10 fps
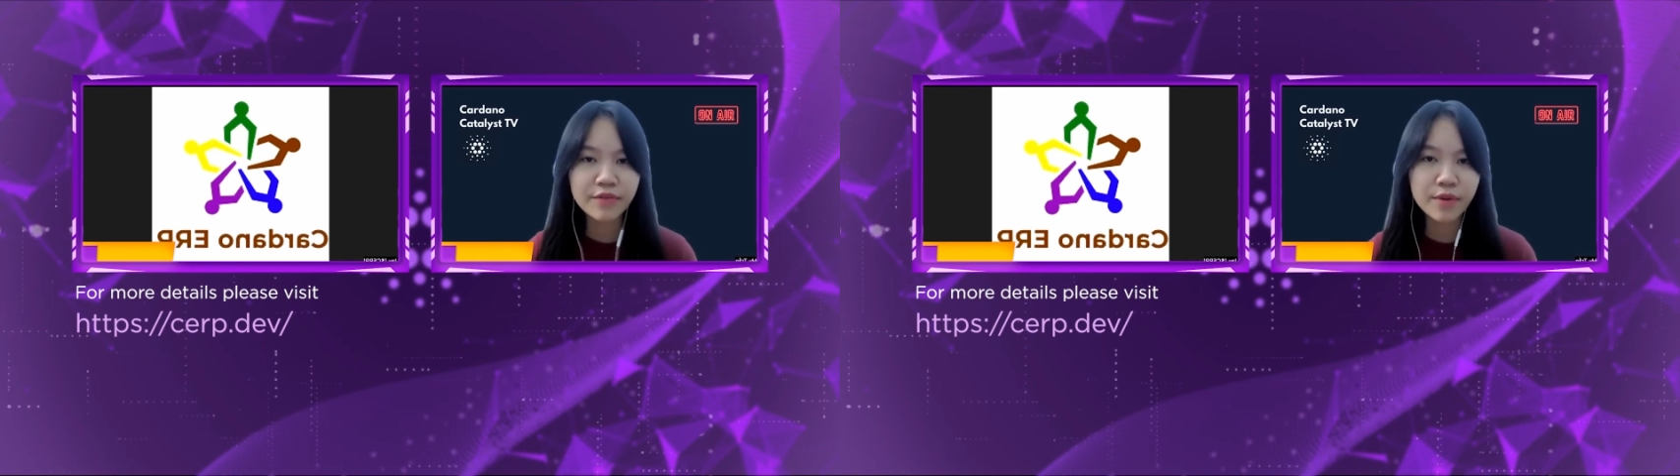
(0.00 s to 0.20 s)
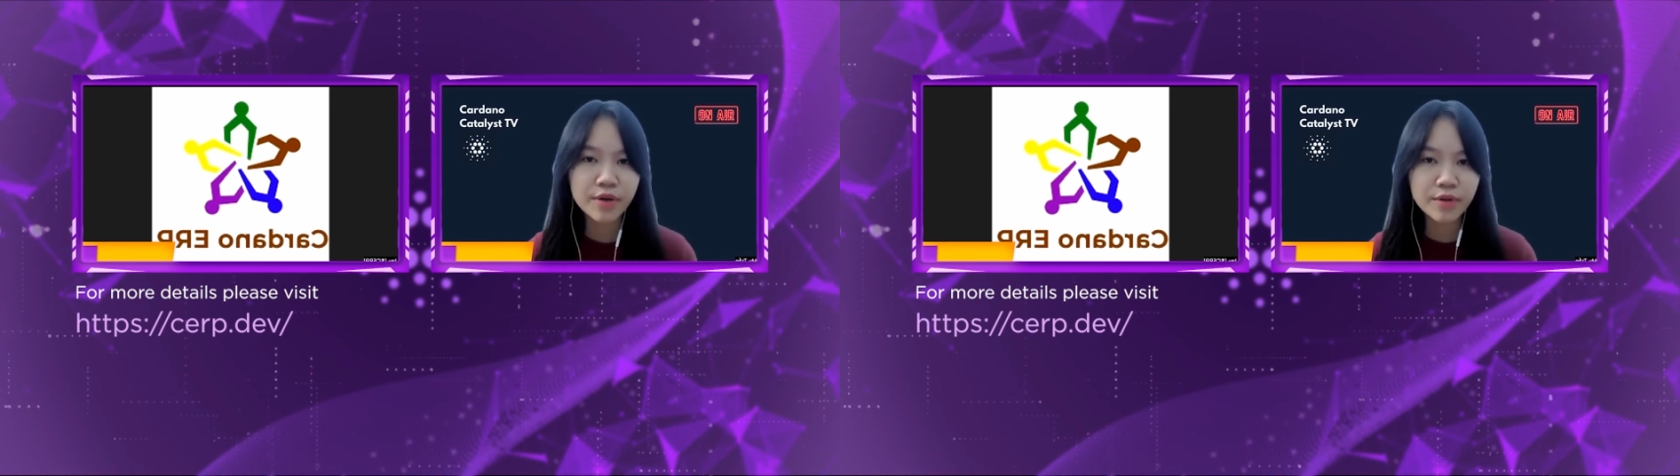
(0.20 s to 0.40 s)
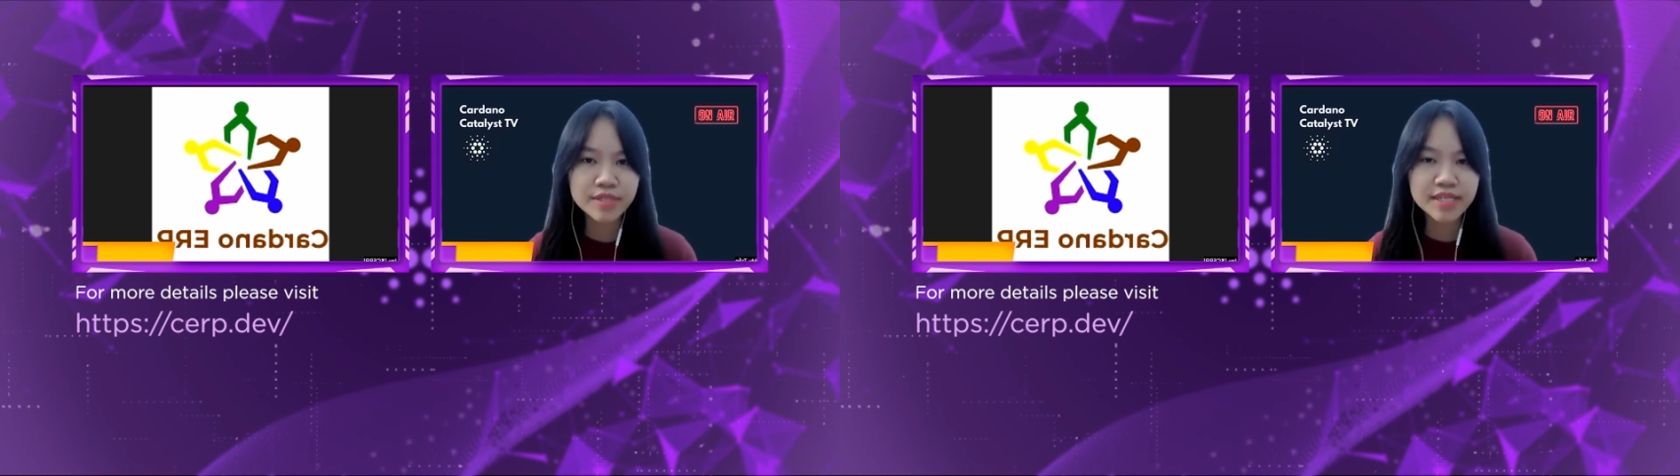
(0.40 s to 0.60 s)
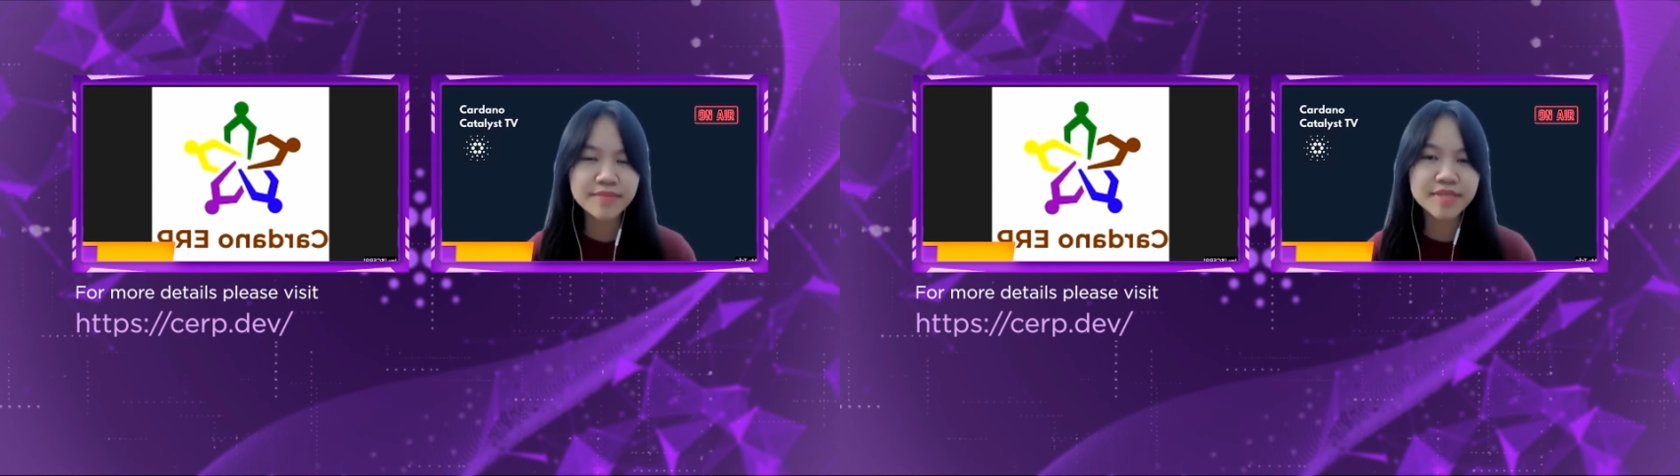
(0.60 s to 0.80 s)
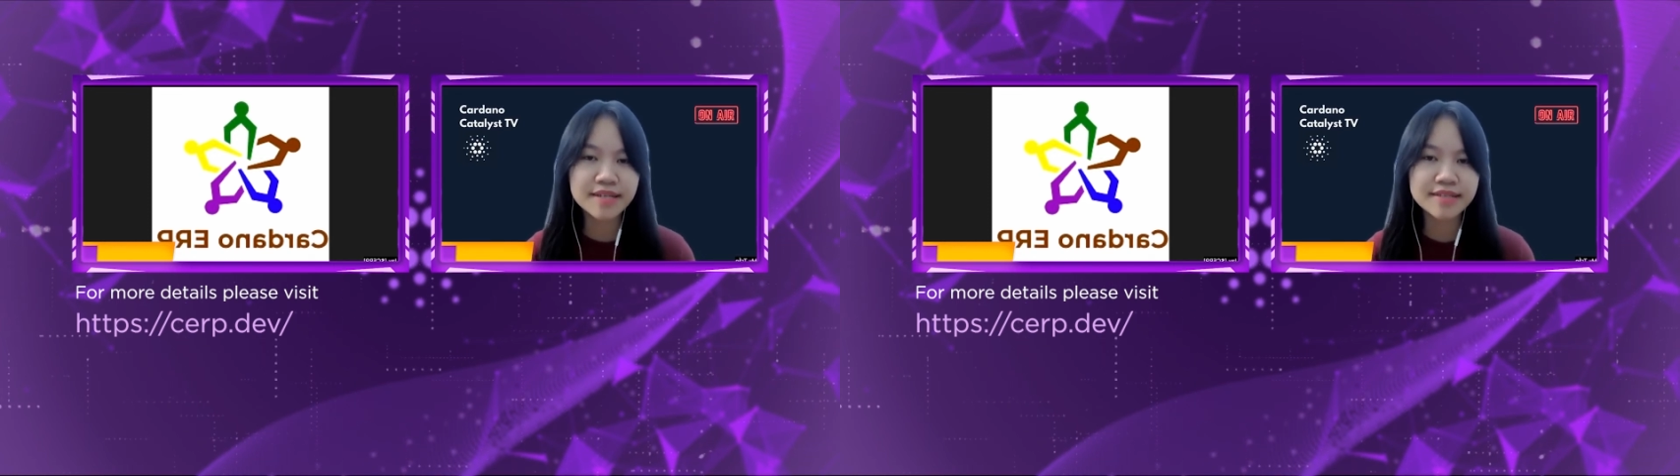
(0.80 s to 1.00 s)
for your
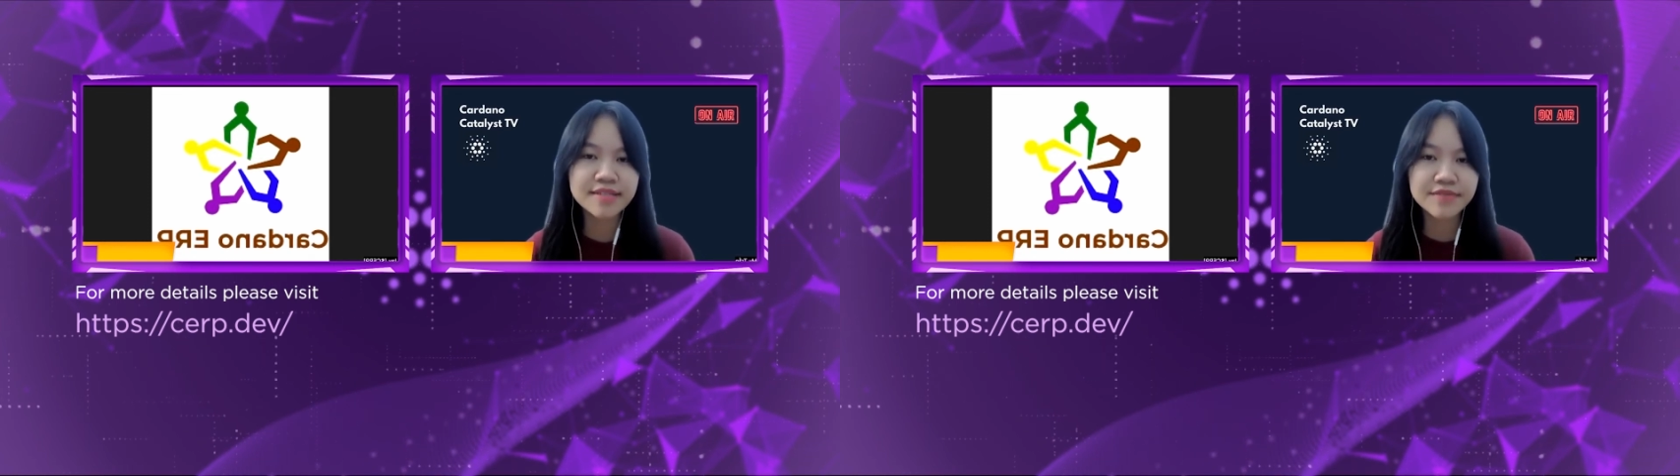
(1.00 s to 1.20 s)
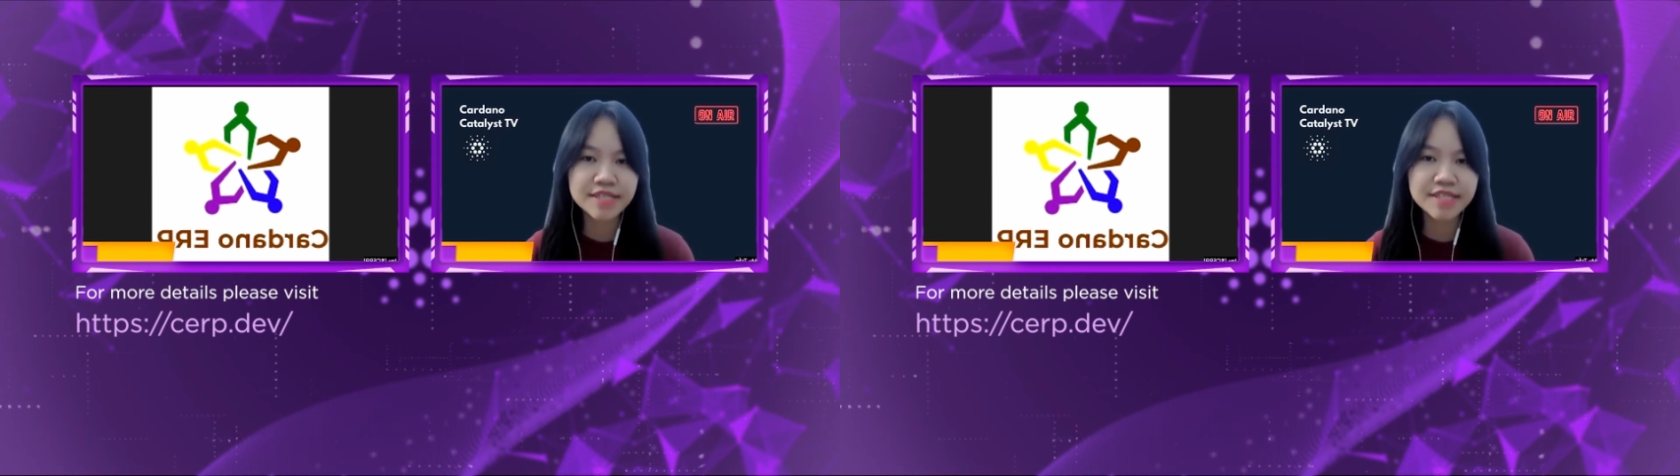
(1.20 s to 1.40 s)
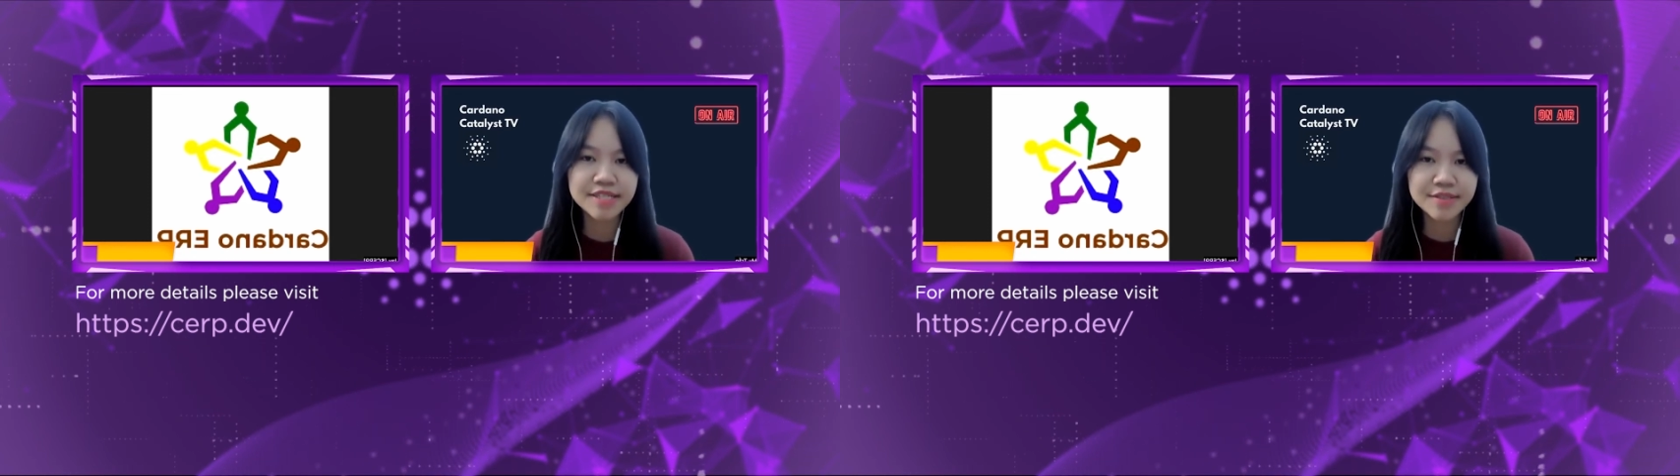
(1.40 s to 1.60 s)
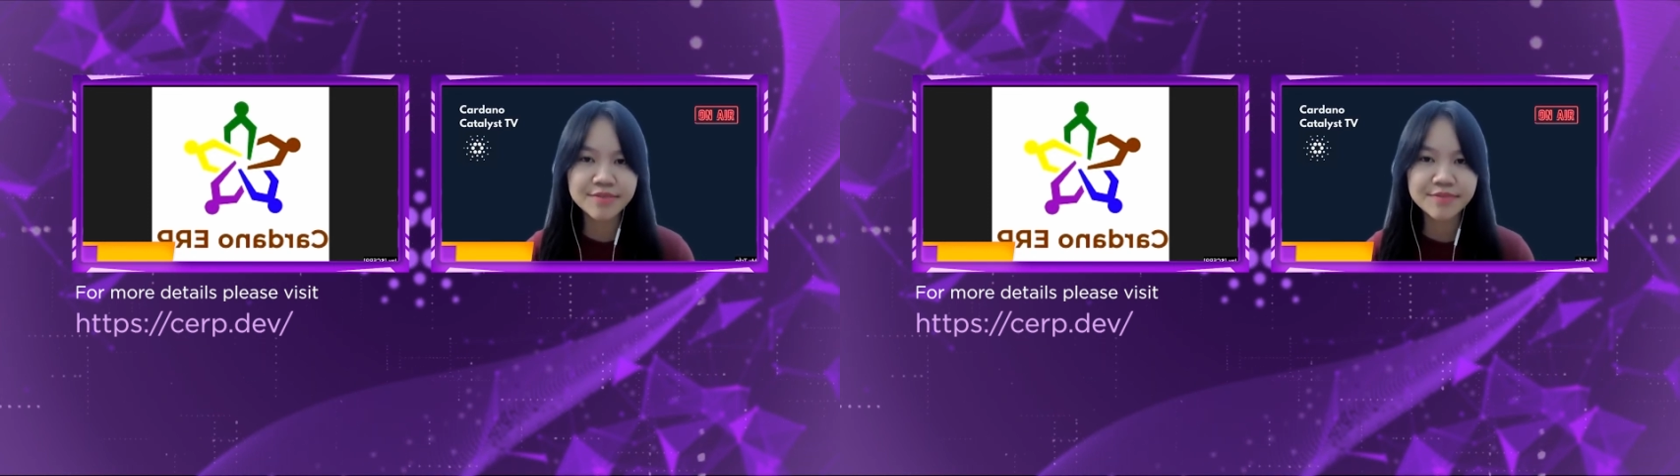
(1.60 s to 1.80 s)
team's activities?